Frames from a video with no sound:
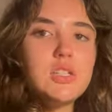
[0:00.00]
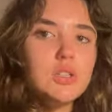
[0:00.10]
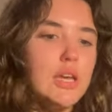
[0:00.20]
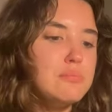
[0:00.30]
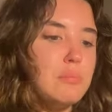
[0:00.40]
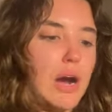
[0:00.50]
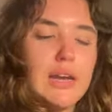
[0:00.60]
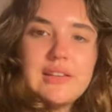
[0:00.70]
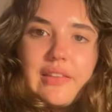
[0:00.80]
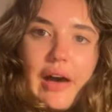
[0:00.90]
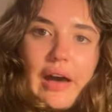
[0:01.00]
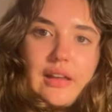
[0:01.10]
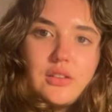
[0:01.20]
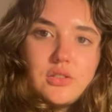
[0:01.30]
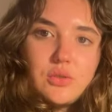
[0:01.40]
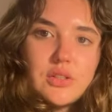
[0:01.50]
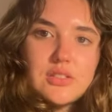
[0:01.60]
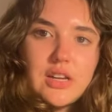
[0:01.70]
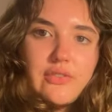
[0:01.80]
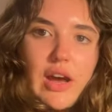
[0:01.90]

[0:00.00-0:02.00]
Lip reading: don't, like, mind that sort of stuff.